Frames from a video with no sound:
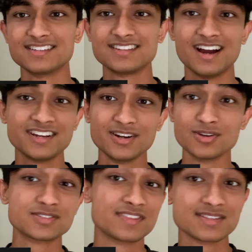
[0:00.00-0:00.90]
I did
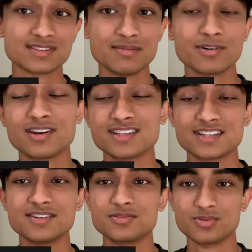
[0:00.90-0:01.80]
loads of things on that bucket list. I
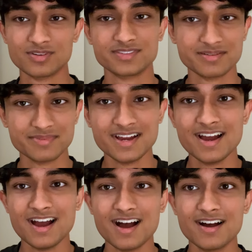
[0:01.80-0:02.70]
didn't do all of them.
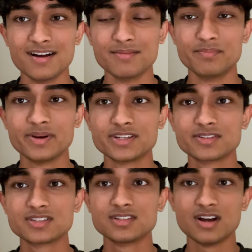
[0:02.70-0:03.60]
But
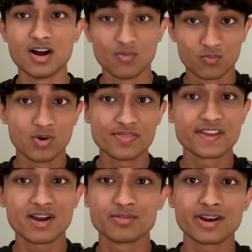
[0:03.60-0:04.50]
one
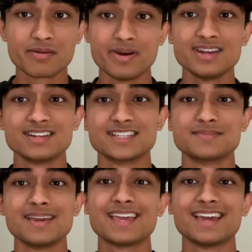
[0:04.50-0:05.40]
thing I would recommend is
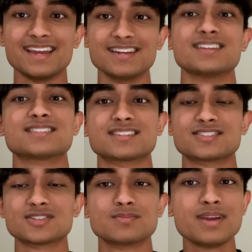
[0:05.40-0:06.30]
making a list.
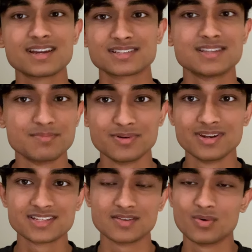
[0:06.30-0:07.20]
Just make a simple
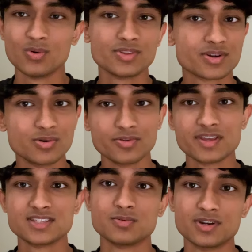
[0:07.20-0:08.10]
list of all the cool
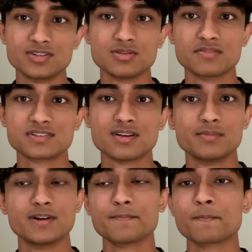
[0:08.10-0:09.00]
things you want to do over summer.